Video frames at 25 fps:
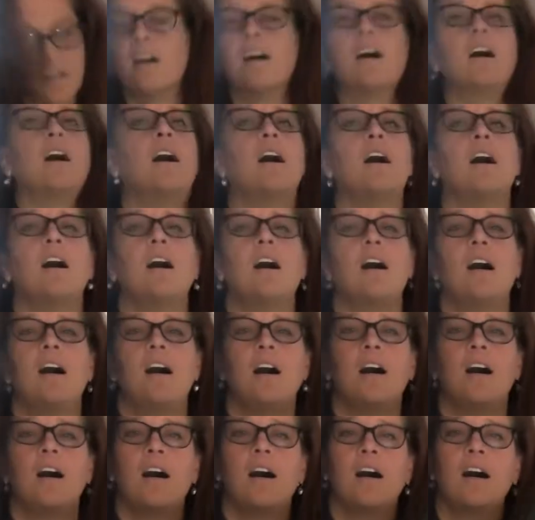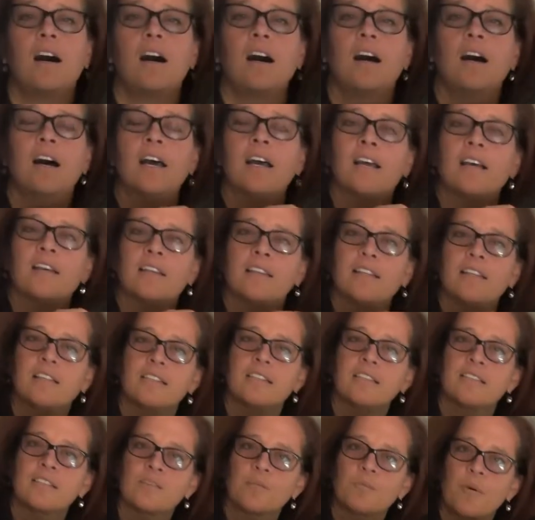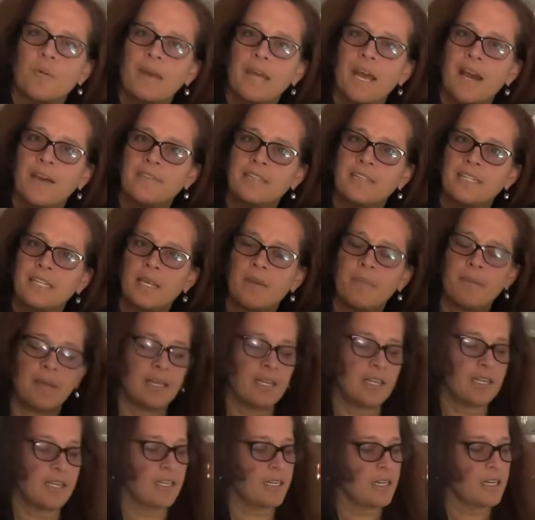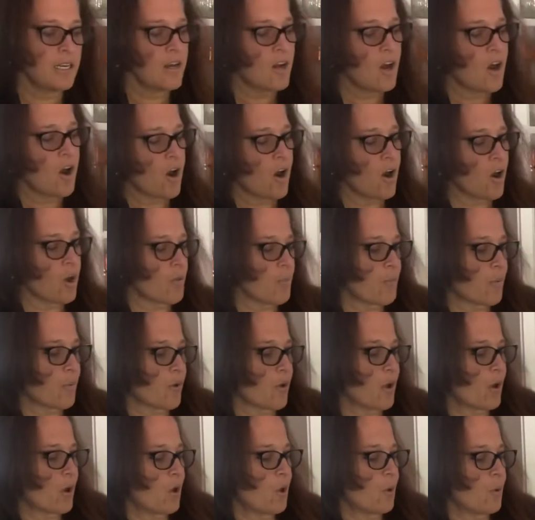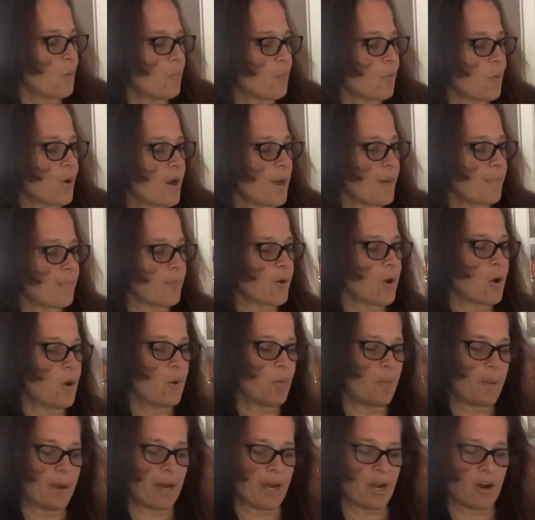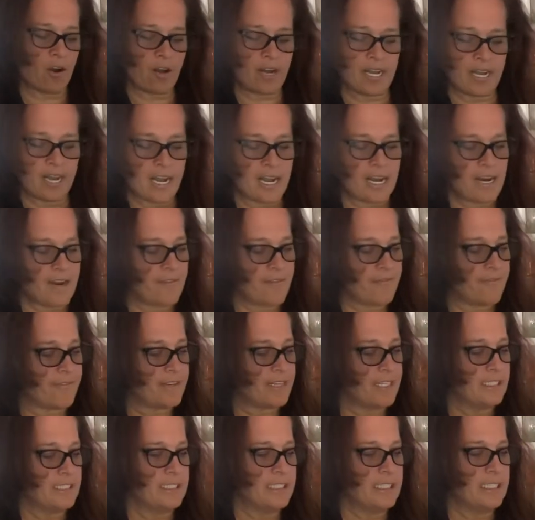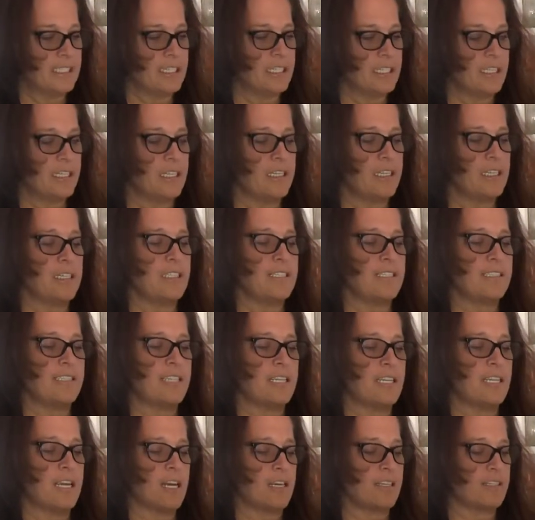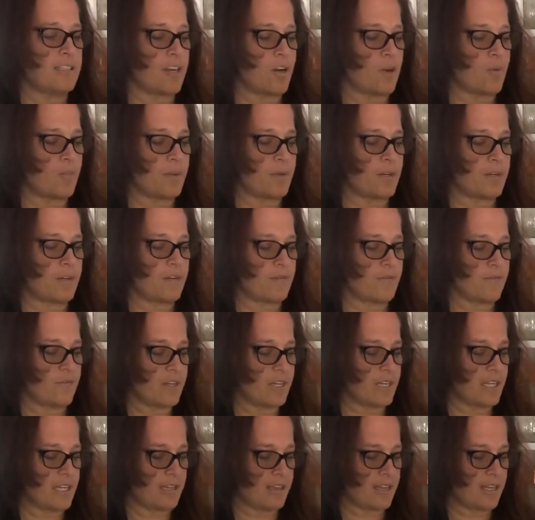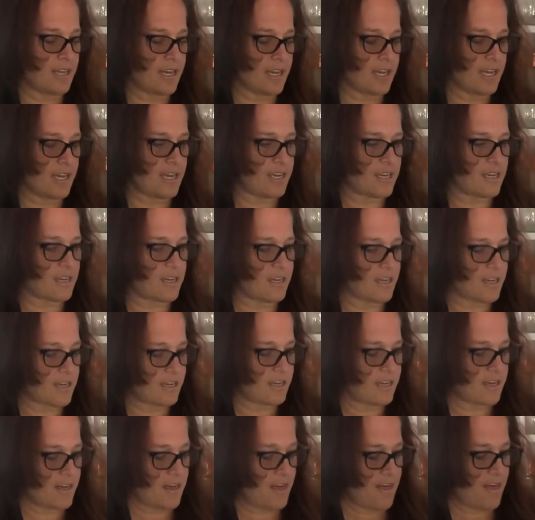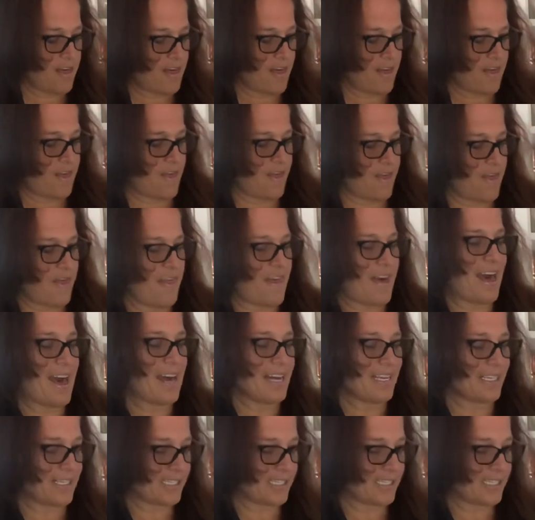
Oh, this is what we have to keep hidden. Our Prep Pro paring knife. Let's see, how's that open? Right, like that.